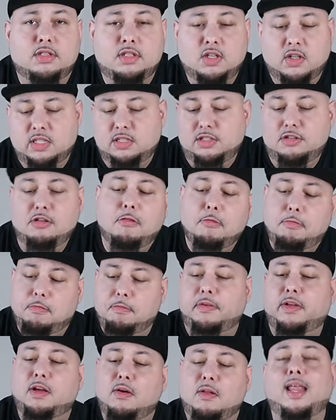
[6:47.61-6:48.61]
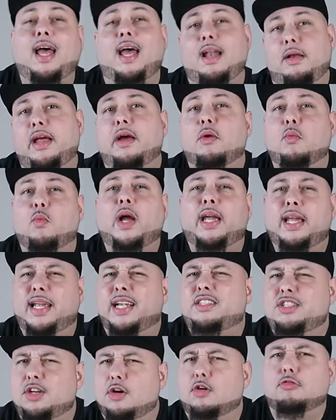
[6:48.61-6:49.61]
You know, you're gonna feel that weight
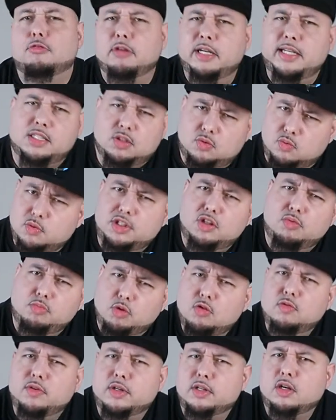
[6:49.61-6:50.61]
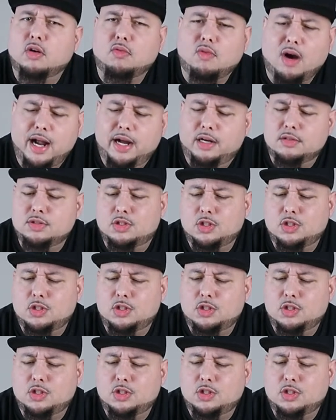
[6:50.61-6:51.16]
in your wrist when you're moving it around.